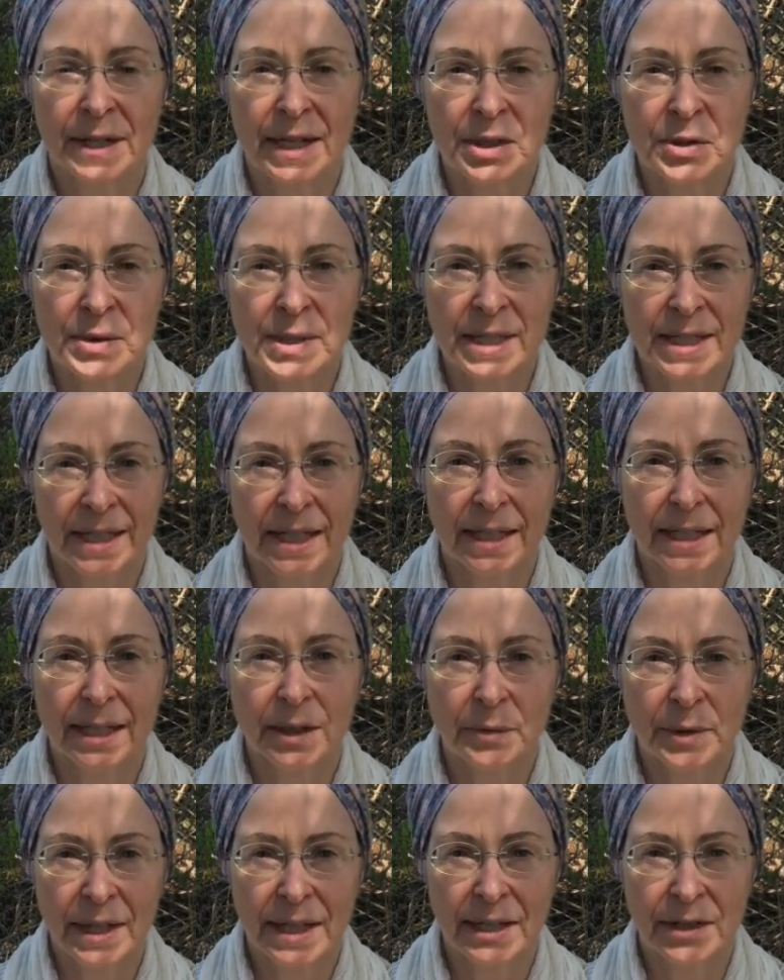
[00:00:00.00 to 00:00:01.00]
understanding
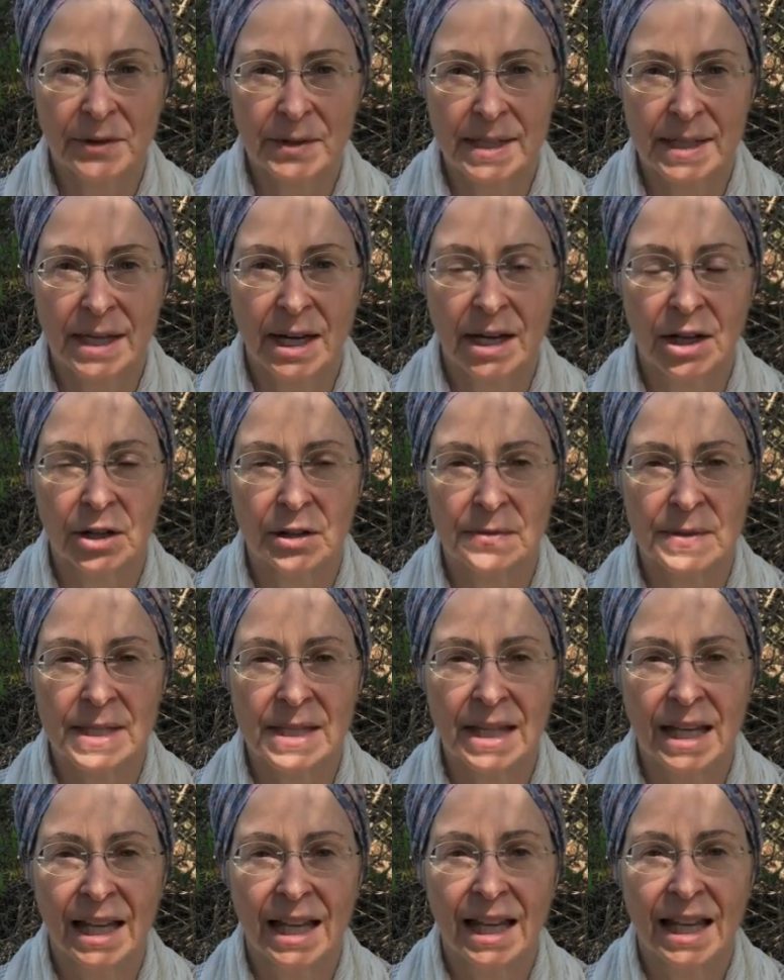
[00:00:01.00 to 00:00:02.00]
within ourselves,